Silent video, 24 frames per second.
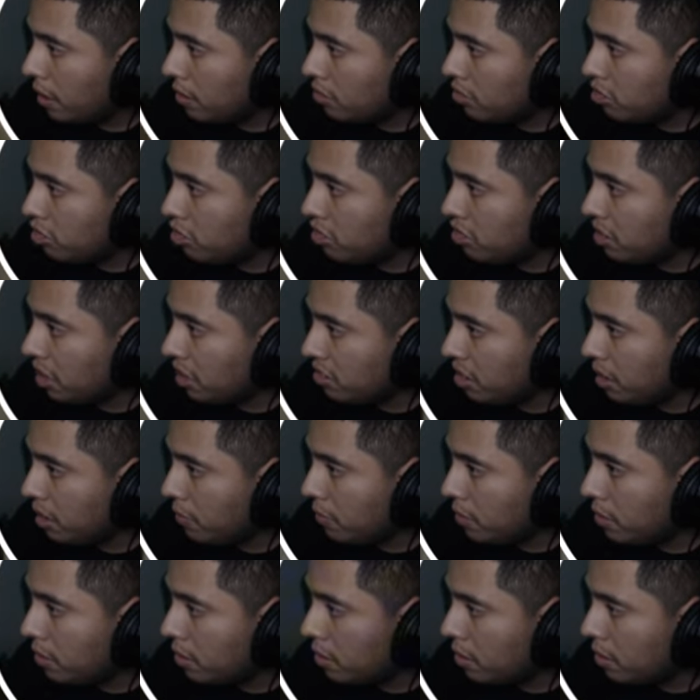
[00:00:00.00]
She's at
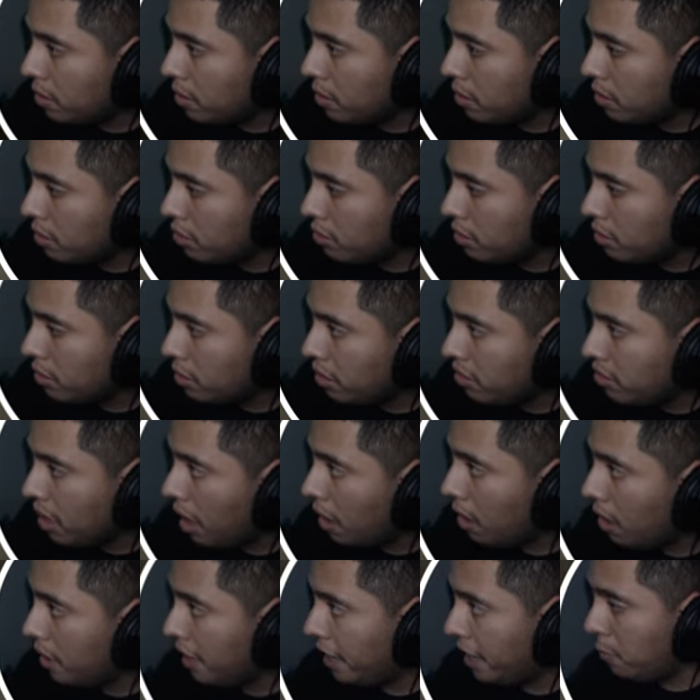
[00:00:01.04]
seven. He's not
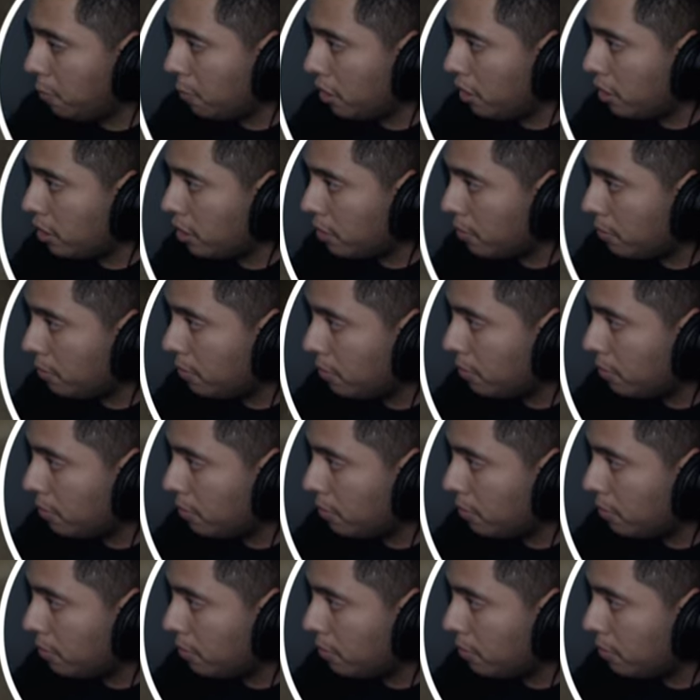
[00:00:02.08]
on eight right now.